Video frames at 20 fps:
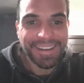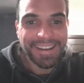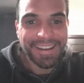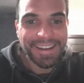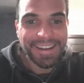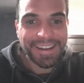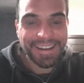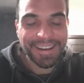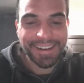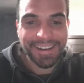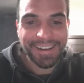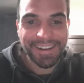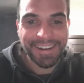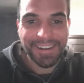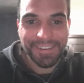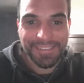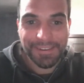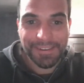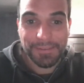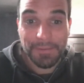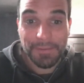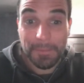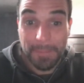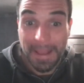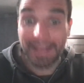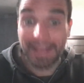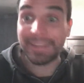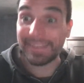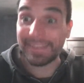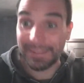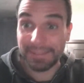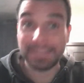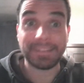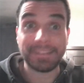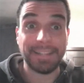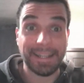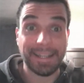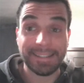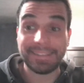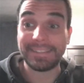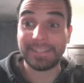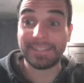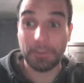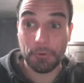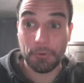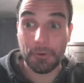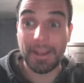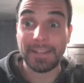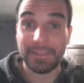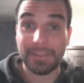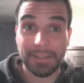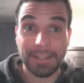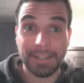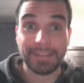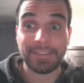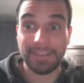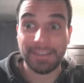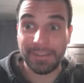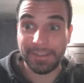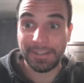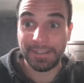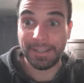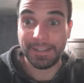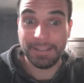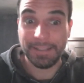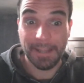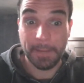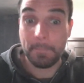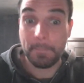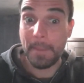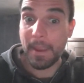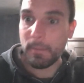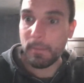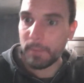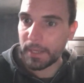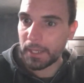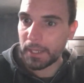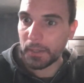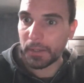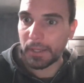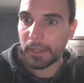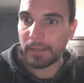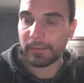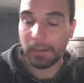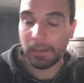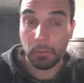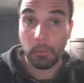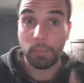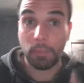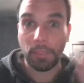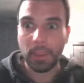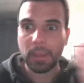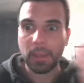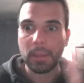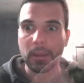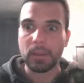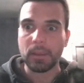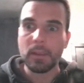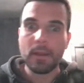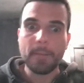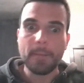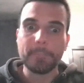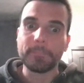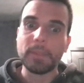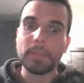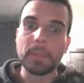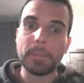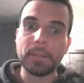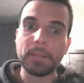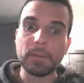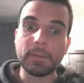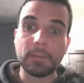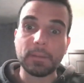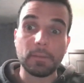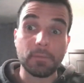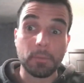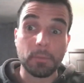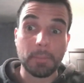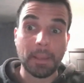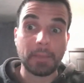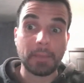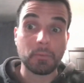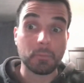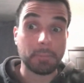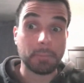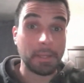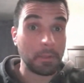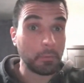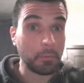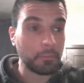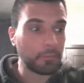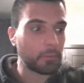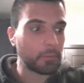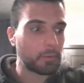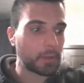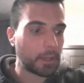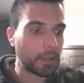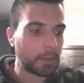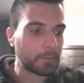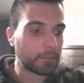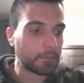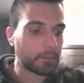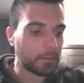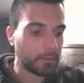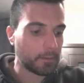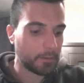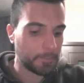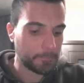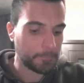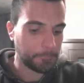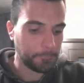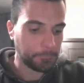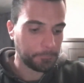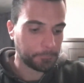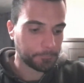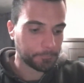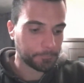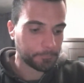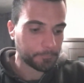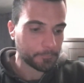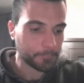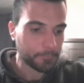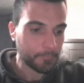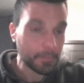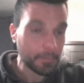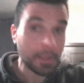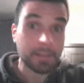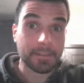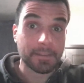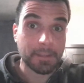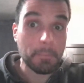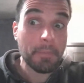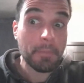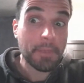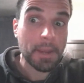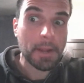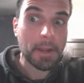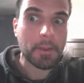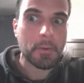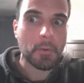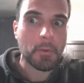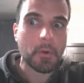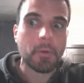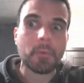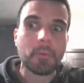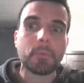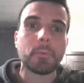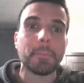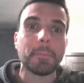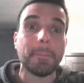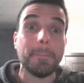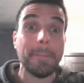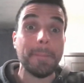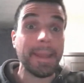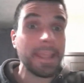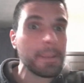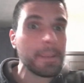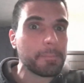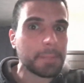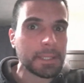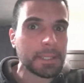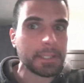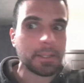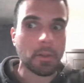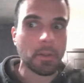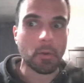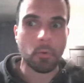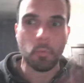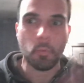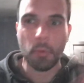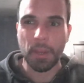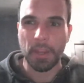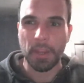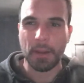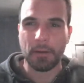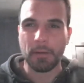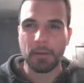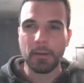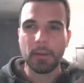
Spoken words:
A silver mace. That's great against undead, and maybe against, I was thinking maybe the silver mace could be useful against Diphtherio, who may be a weird